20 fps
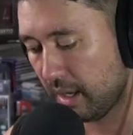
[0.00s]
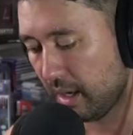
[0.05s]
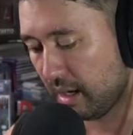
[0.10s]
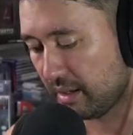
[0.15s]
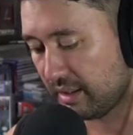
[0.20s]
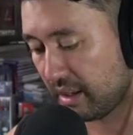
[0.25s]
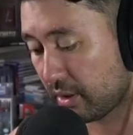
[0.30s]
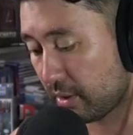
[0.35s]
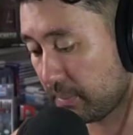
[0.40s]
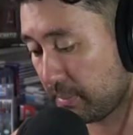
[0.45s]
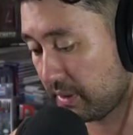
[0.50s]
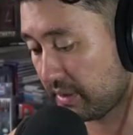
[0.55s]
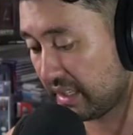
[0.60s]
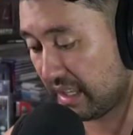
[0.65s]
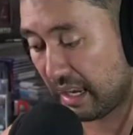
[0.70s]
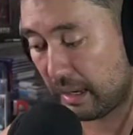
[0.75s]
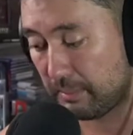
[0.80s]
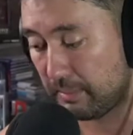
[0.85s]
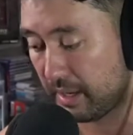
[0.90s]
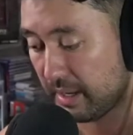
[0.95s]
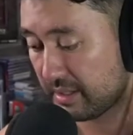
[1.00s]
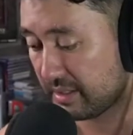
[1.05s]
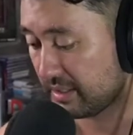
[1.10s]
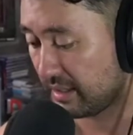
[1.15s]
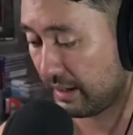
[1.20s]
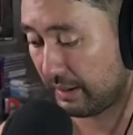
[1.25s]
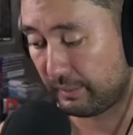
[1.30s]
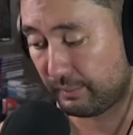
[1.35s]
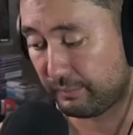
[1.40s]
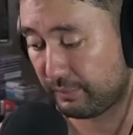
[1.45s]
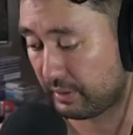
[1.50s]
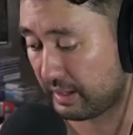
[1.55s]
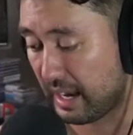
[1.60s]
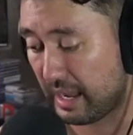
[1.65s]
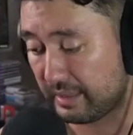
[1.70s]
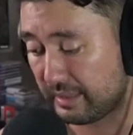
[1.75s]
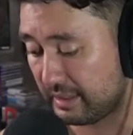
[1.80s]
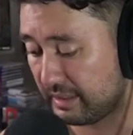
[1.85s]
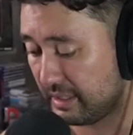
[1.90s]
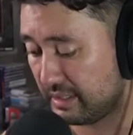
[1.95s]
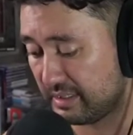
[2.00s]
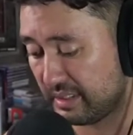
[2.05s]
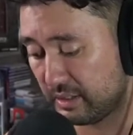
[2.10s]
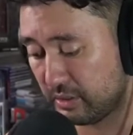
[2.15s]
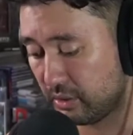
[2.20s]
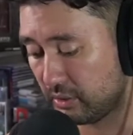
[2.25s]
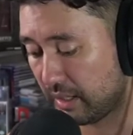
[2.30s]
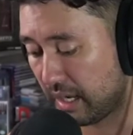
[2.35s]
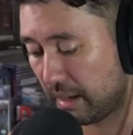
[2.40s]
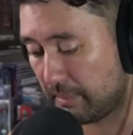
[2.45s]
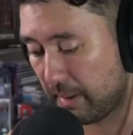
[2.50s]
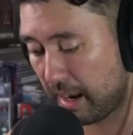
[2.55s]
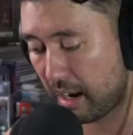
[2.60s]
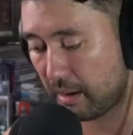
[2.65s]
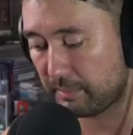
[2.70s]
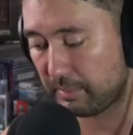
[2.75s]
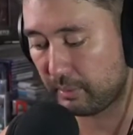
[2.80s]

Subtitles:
Another book that I missed, I forgot that this issue came out,